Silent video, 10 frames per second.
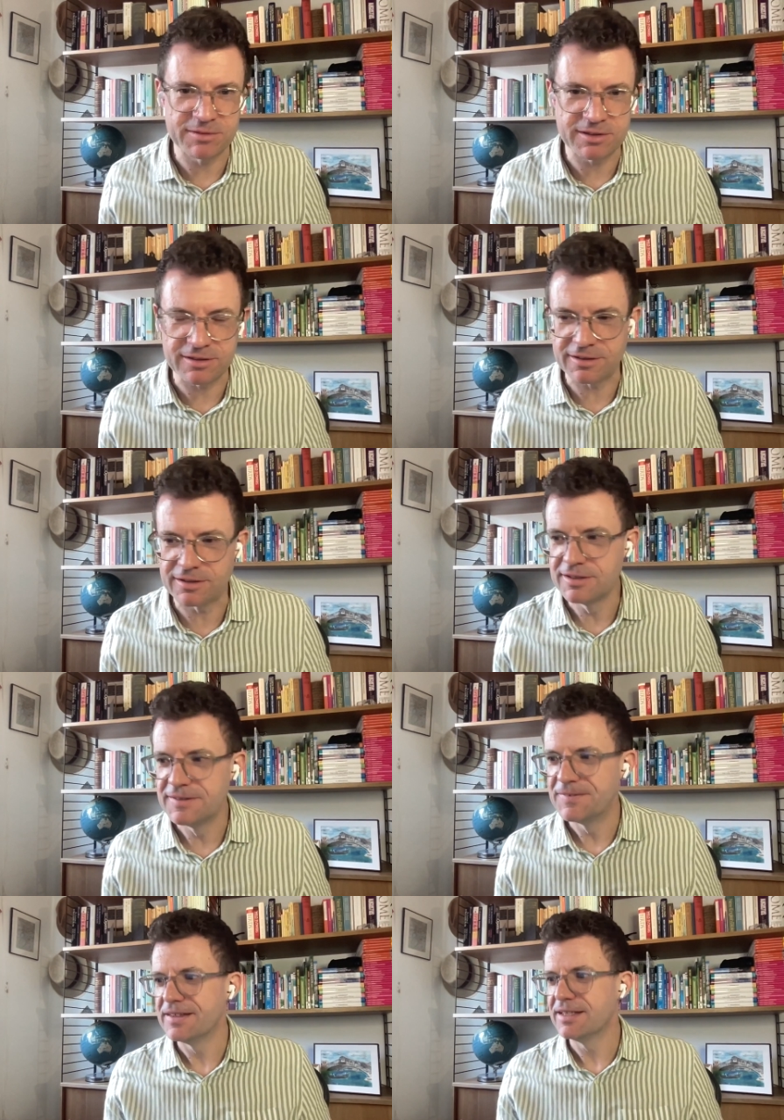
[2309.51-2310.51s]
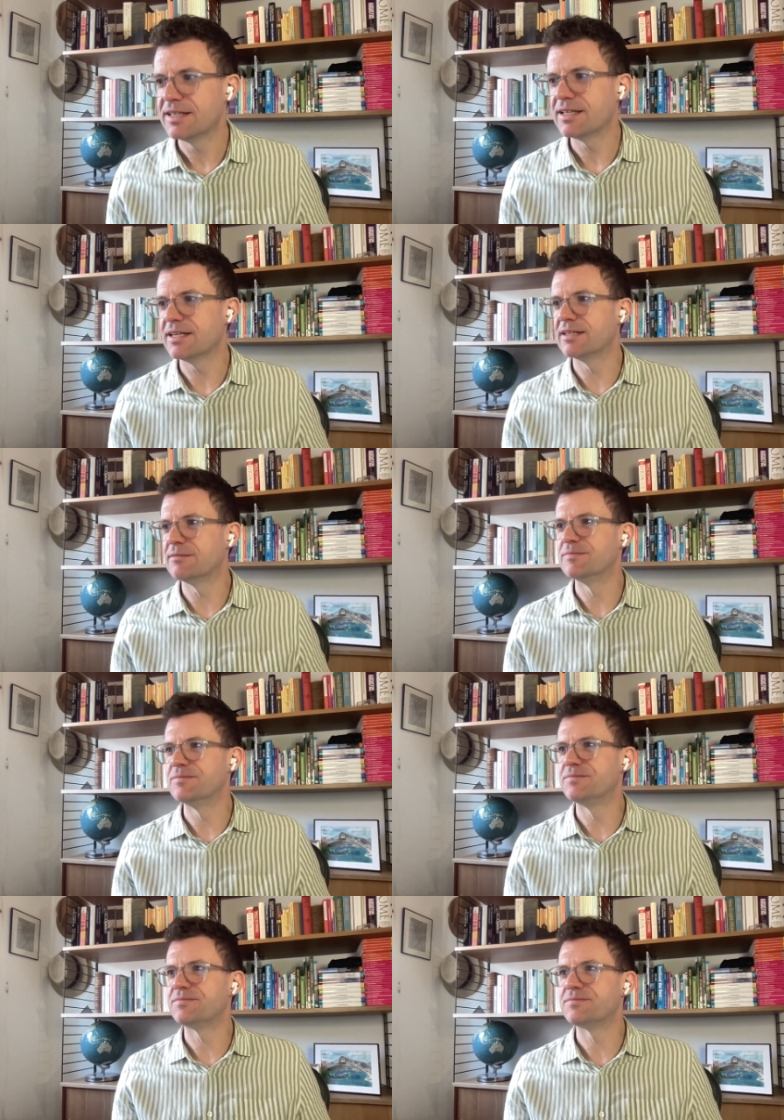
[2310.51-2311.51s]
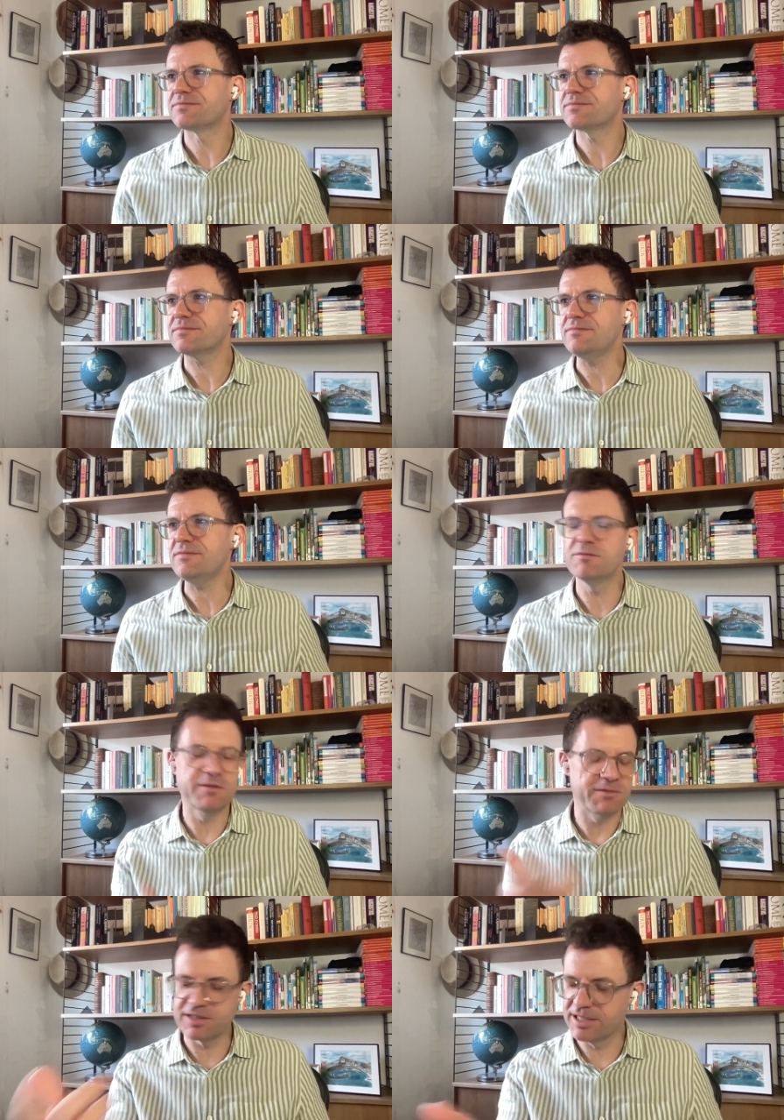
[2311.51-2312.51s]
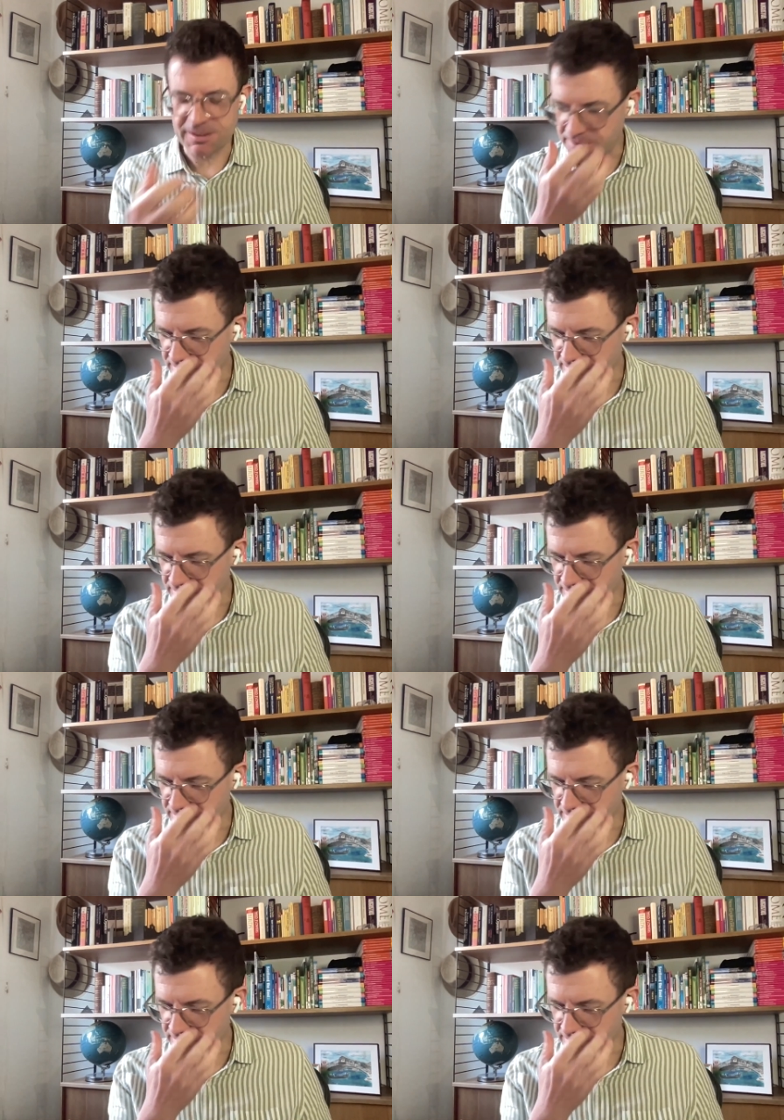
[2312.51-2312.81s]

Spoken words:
Or we were looking at something